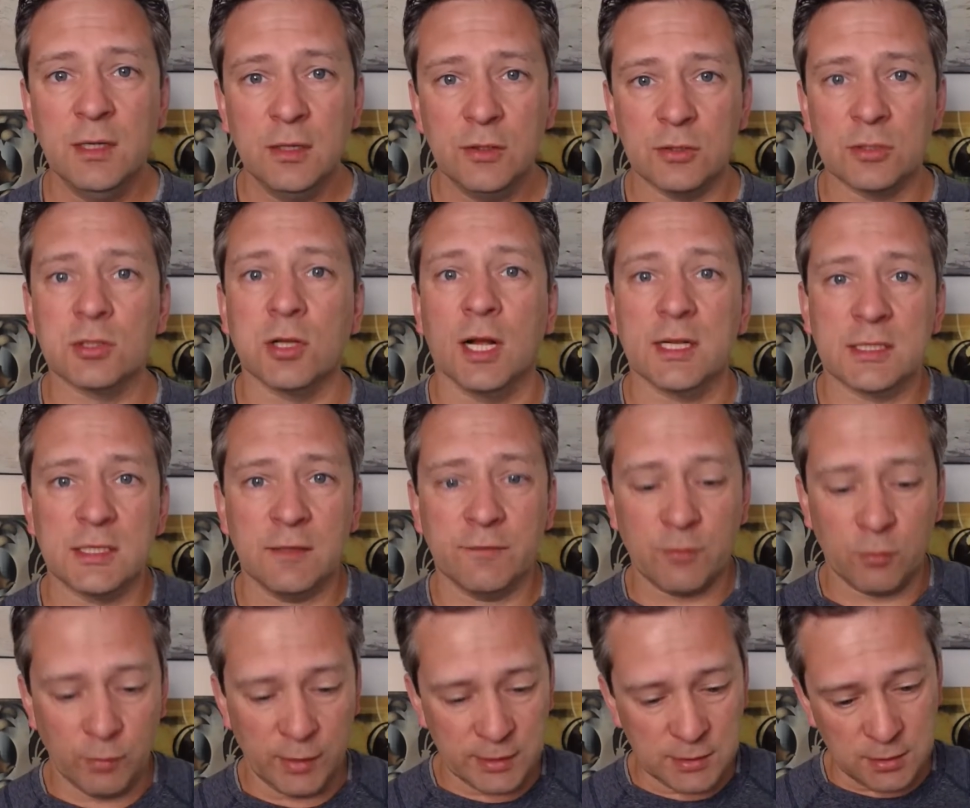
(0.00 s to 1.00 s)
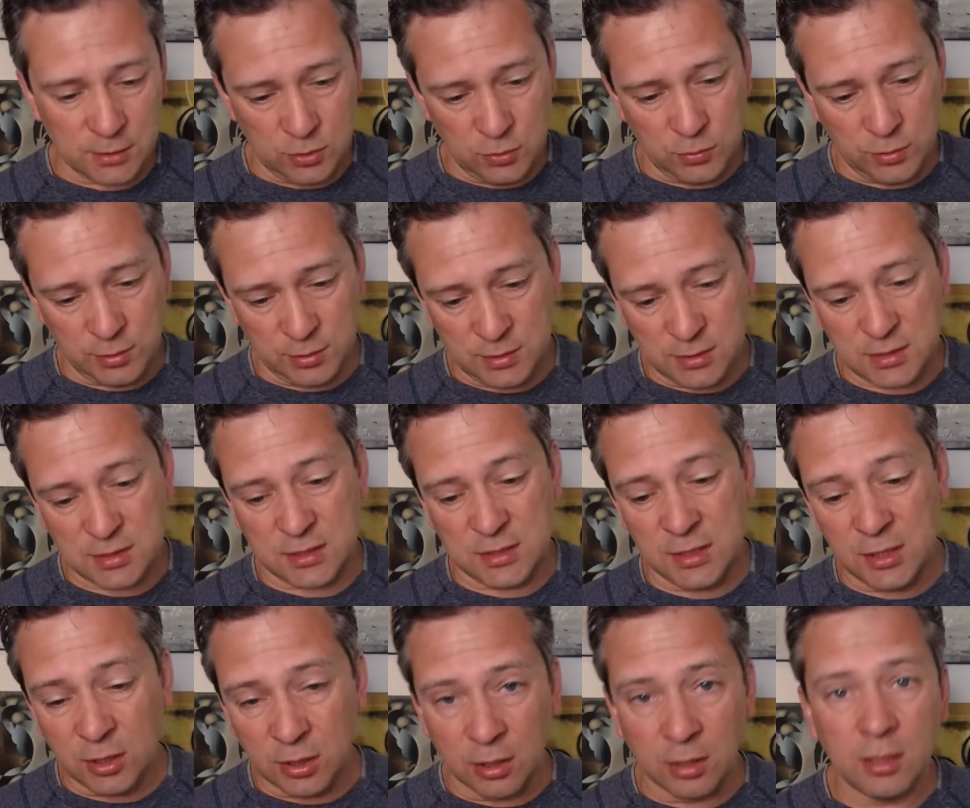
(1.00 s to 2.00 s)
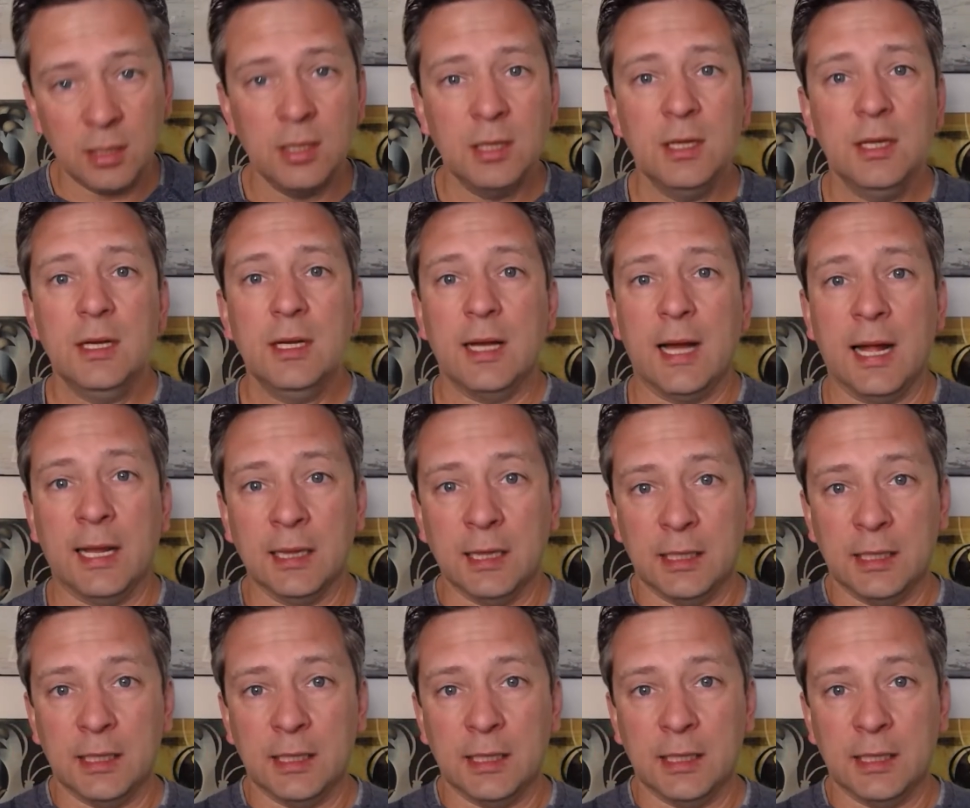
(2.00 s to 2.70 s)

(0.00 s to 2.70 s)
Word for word: There's lots of different ways that you could still uh,